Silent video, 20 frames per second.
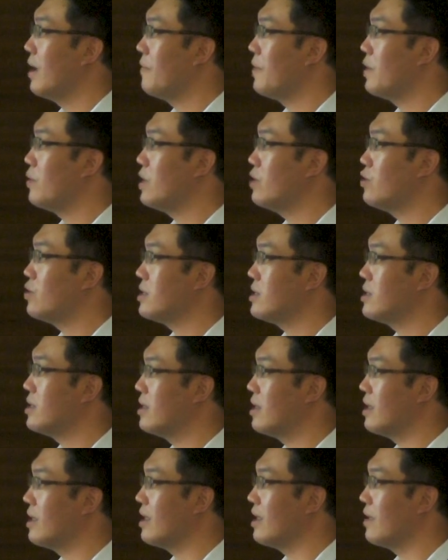very
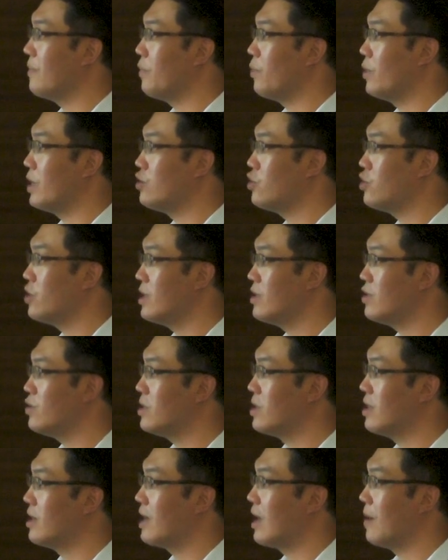interestingly, if we
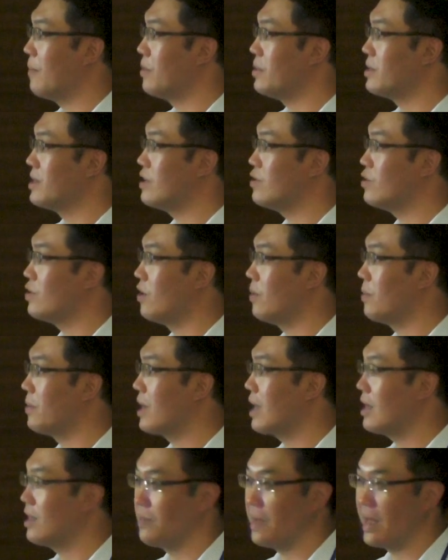change the composition
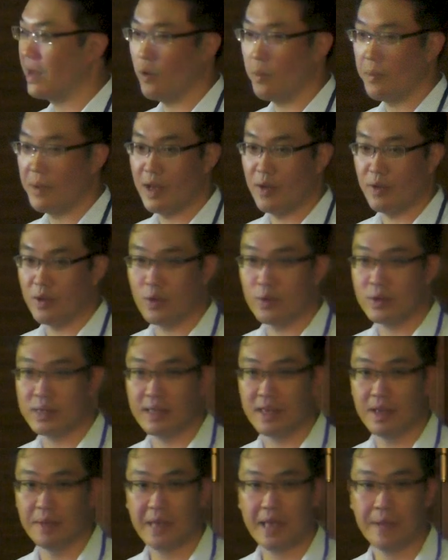of gut microbiome
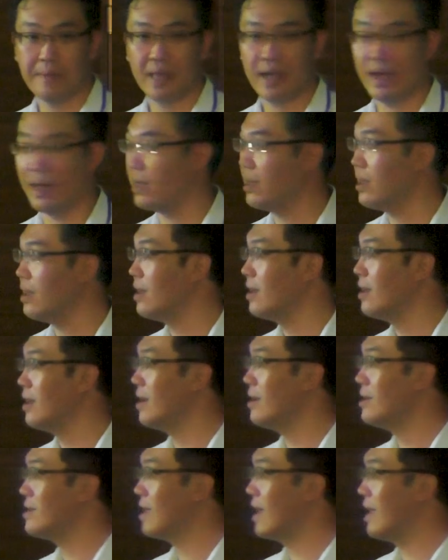using the peptide,
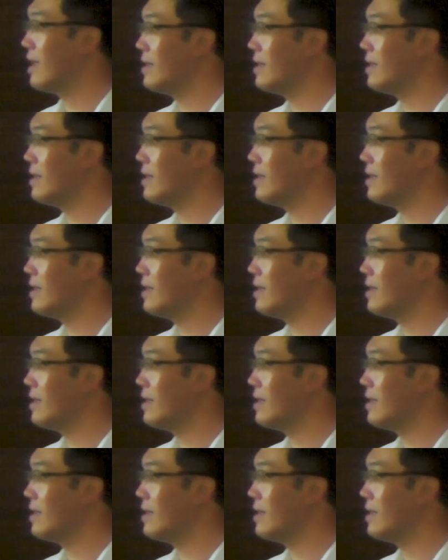as